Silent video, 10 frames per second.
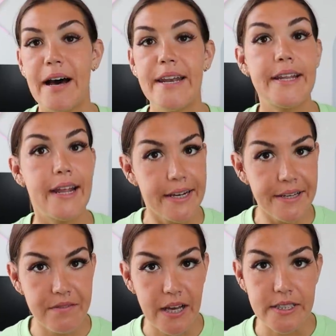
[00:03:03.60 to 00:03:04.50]
But in any
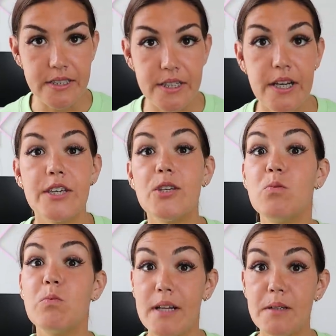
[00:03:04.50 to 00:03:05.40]
event, you
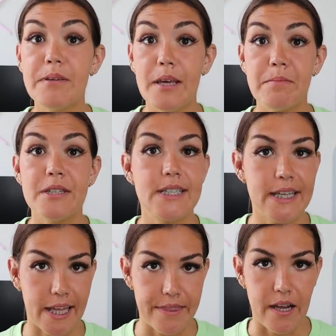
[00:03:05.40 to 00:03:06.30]
will be able to
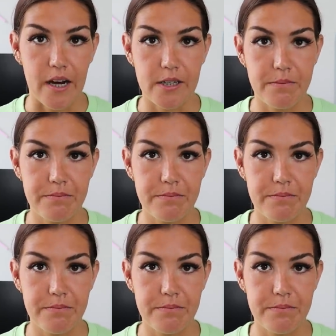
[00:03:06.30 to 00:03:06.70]
get there.